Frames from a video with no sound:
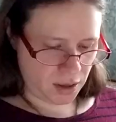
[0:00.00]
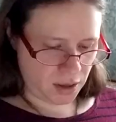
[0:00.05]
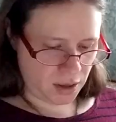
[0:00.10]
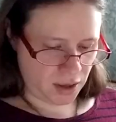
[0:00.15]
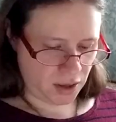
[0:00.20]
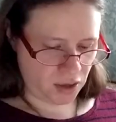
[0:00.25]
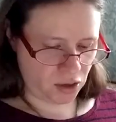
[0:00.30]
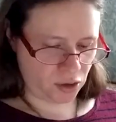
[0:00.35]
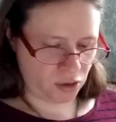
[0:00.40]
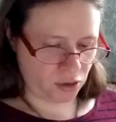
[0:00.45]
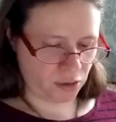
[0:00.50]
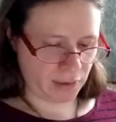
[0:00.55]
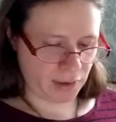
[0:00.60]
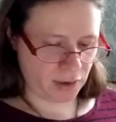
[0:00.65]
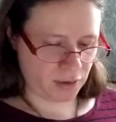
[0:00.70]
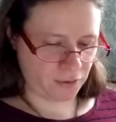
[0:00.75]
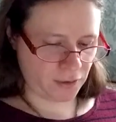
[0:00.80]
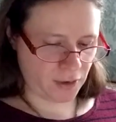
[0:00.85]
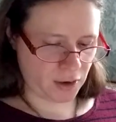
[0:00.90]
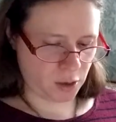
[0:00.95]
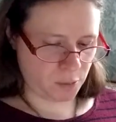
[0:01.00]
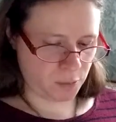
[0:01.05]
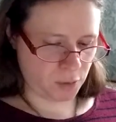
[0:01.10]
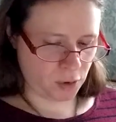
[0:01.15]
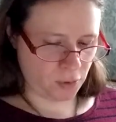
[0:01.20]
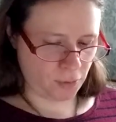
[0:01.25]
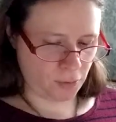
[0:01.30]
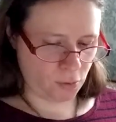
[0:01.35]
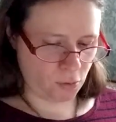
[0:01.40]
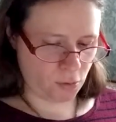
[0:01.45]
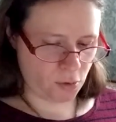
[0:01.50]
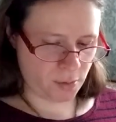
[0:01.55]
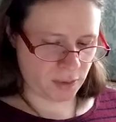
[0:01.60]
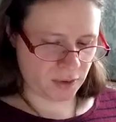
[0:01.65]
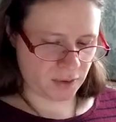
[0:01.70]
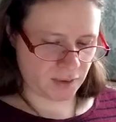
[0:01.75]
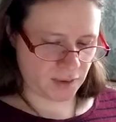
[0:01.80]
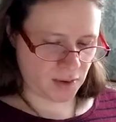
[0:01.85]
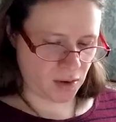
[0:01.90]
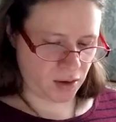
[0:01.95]
He turned around to find a beautiful woman
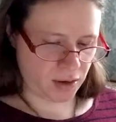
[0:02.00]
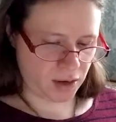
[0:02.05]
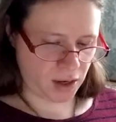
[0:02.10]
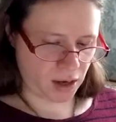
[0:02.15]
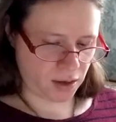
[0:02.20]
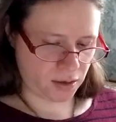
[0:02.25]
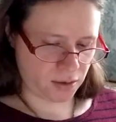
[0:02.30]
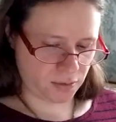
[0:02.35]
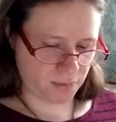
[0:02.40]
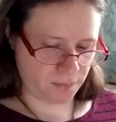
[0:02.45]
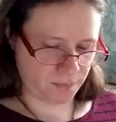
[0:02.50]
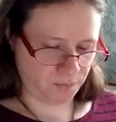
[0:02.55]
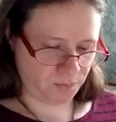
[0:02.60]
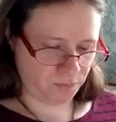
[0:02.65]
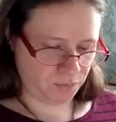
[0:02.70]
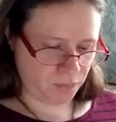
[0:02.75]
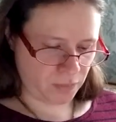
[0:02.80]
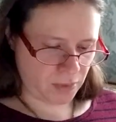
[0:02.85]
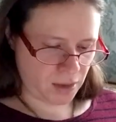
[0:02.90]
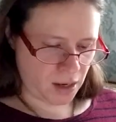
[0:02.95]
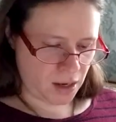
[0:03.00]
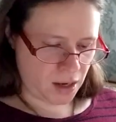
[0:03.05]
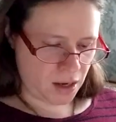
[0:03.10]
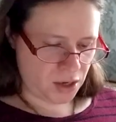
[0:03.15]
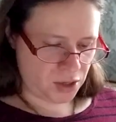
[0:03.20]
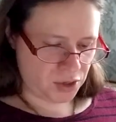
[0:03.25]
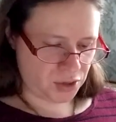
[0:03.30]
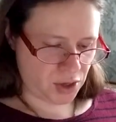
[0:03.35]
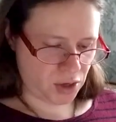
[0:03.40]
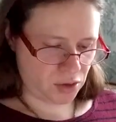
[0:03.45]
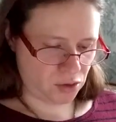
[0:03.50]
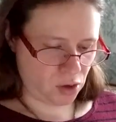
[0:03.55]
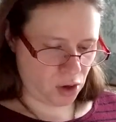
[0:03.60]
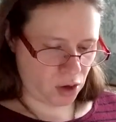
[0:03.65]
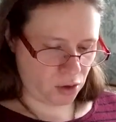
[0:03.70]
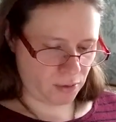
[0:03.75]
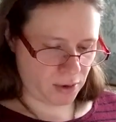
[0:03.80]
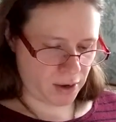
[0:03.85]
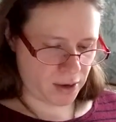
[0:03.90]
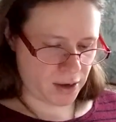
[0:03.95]
staring at him. She had
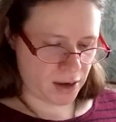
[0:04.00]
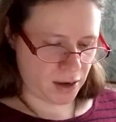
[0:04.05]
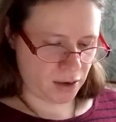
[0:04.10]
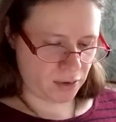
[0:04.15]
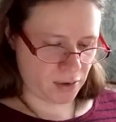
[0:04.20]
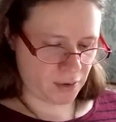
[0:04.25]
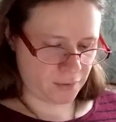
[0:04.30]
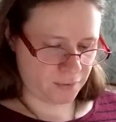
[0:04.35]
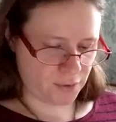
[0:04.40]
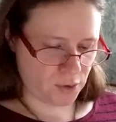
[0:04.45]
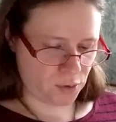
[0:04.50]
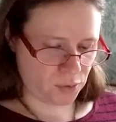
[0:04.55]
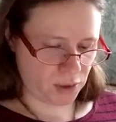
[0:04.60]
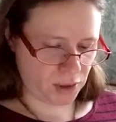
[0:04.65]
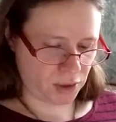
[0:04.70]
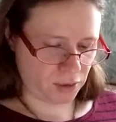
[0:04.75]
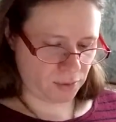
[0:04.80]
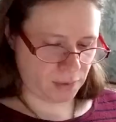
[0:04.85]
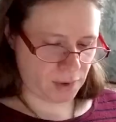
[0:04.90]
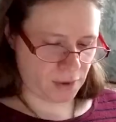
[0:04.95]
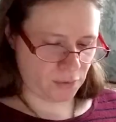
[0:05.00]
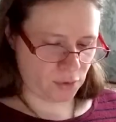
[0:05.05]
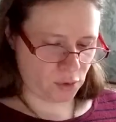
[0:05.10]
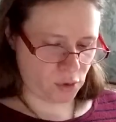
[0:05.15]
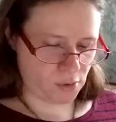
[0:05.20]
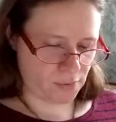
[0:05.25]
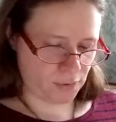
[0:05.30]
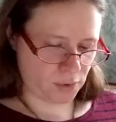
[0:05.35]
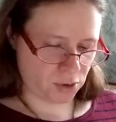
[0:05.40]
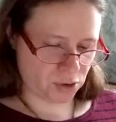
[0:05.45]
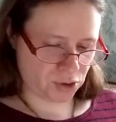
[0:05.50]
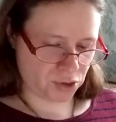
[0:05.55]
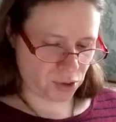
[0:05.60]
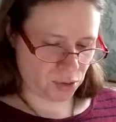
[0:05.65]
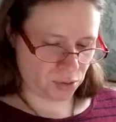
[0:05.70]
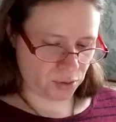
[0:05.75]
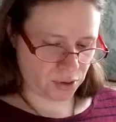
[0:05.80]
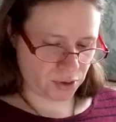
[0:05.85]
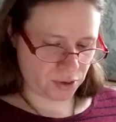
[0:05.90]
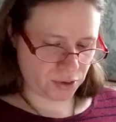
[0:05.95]
long red hair that flowed like a river over her
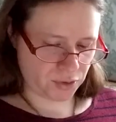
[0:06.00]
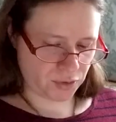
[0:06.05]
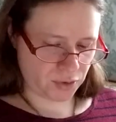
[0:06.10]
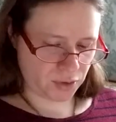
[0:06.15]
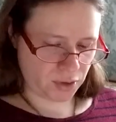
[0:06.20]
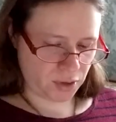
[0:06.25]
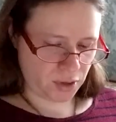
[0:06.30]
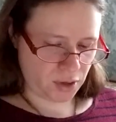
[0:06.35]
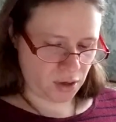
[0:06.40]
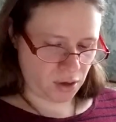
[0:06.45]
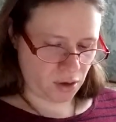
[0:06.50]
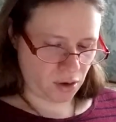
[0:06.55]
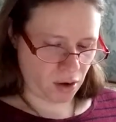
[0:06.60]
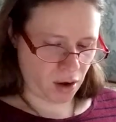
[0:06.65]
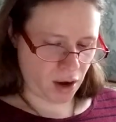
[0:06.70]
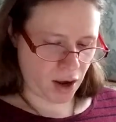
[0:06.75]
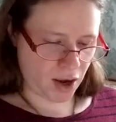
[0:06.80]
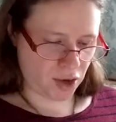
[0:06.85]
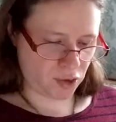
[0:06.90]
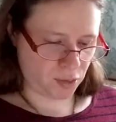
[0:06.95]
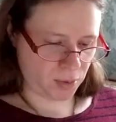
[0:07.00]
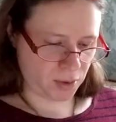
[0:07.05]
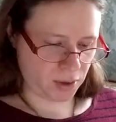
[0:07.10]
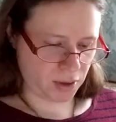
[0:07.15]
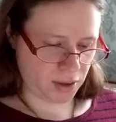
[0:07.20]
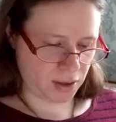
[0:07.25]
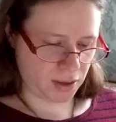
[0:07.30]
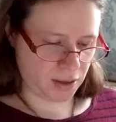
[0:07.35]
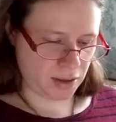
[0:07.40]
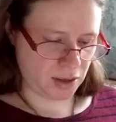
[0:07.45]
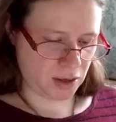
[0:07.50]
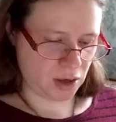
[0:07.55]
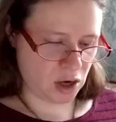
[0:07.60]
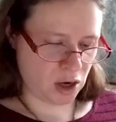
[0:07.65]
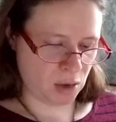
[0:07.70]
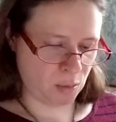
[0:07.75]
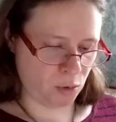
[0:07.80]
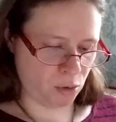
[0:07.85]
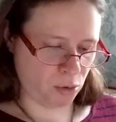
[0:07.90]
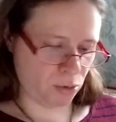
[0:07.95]
shoulders. Her eyes were an
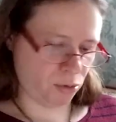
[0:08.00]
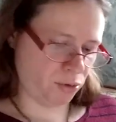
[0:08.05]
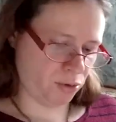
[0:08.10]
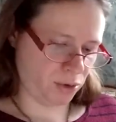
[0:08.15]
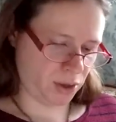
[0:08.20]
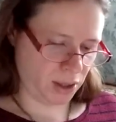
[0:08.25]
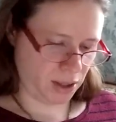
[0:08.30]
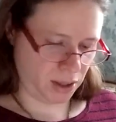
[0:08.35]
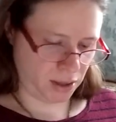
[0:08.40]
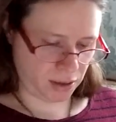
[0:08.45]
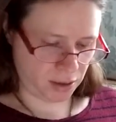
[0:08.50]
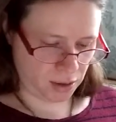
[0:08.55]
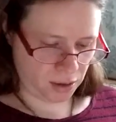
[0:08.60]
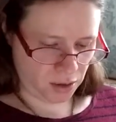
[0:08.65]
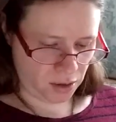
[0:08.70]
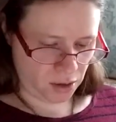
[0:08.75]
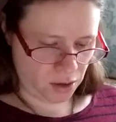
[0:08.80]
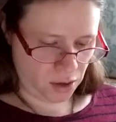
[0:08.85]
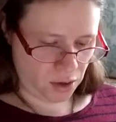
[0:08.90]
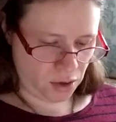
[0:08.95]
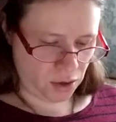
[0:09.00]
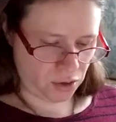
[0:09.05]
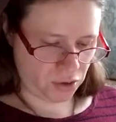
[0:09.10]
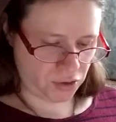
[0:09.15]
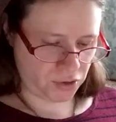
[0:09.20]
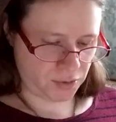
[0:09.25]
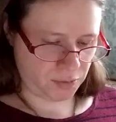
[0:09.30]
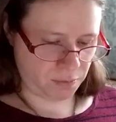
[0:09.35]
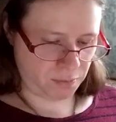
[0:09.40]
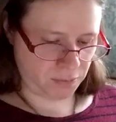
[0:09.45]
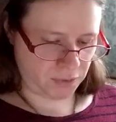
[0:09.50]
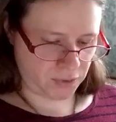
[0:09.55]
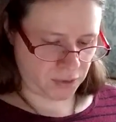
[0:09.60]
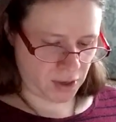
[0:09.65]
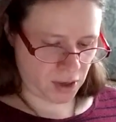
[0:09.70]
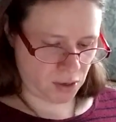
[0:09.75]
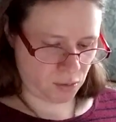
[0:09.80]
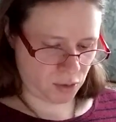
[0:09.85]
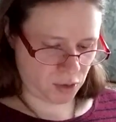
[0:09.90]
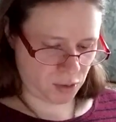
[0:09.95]
emerald green. Her
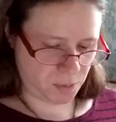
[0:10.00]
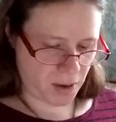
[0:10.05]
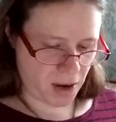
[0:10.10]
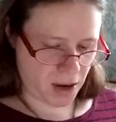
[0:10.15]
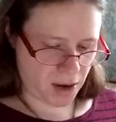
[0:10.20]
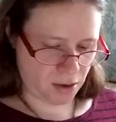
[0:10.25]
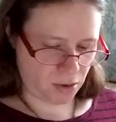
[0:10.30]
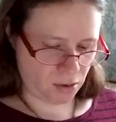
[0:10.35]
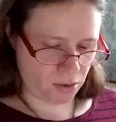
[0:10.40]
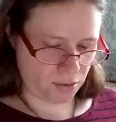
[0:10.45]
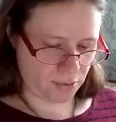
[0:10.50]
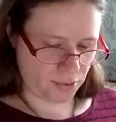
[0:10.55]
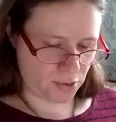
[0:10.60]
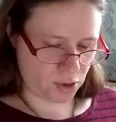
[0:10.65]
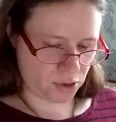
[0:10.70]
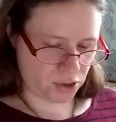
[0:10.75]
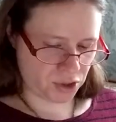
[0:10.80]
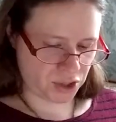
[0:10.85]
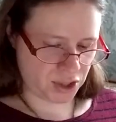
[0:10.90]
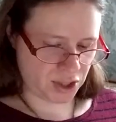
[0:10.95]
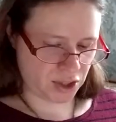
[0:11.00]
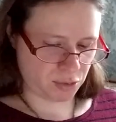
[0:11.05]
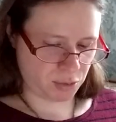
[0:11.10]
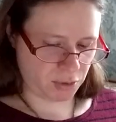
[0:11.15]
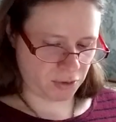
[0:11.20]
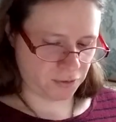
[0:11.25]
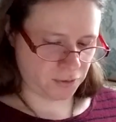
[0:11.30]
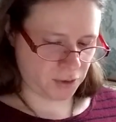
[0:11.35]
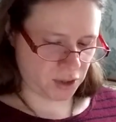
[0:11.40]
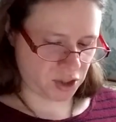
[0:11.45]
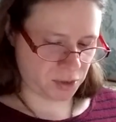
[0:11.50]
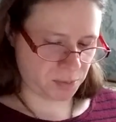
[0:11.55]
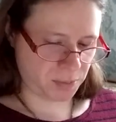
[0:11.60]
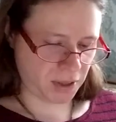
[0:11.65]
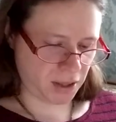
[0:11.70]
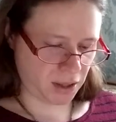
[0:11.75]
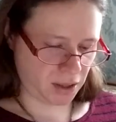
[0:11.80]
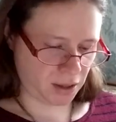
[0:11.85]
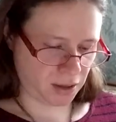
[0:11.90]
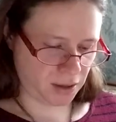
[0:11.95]
skin was pale, though her cheeks were flushed
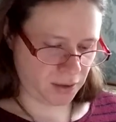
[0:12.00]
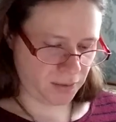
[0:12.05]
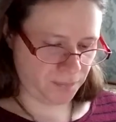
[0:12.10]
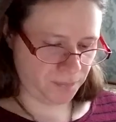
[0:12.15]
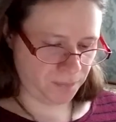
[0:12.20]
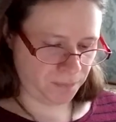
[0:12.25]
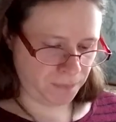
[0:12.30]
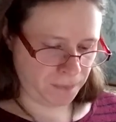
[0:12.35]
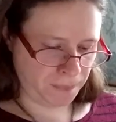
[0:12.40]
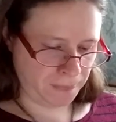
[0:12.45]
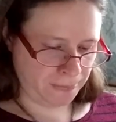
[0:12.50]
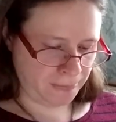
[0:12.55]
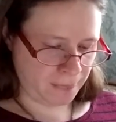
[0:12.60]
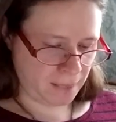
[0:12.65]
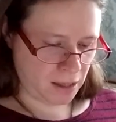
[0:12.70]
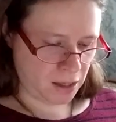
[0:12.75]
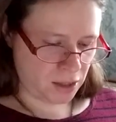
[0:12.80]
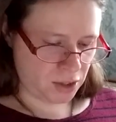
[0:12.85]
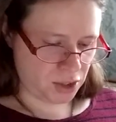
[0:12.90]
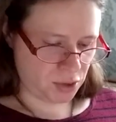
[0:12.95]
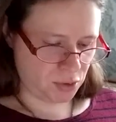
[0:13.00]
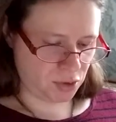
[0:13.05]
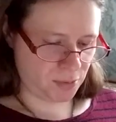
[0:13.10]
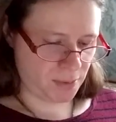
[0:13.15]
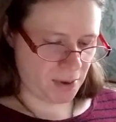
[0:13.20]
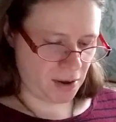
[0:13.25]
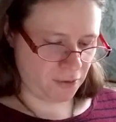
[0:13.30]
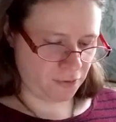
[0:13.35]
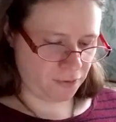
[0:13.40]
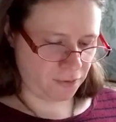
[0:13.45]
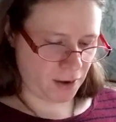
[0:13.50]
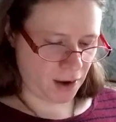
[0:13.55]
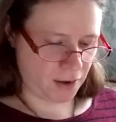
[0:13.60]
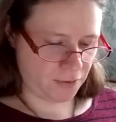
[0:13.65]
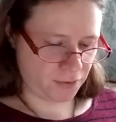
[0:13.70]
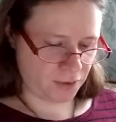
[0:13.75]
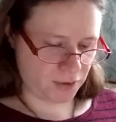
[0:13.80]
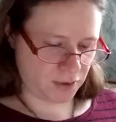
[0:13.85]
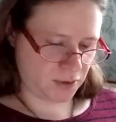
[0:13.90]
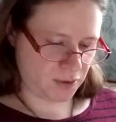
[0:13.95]
pink. She was about
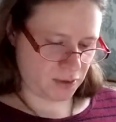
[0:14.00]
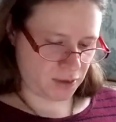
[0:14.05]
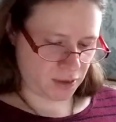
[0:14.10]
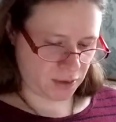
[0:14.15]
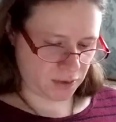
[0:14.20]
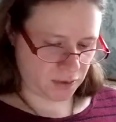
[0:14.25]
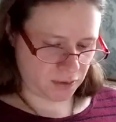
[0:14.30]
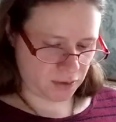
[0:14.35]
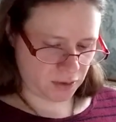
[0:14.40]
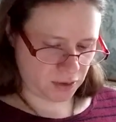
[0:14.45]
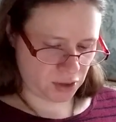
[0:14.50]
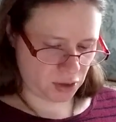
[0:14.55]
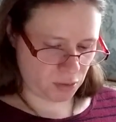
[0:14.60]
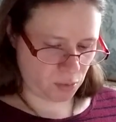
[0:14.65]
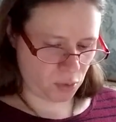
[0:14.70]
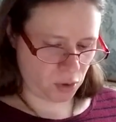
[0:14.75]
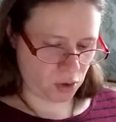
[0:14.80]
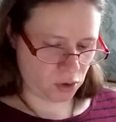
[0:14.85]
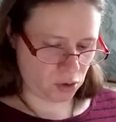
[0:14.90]
5'6". She wore a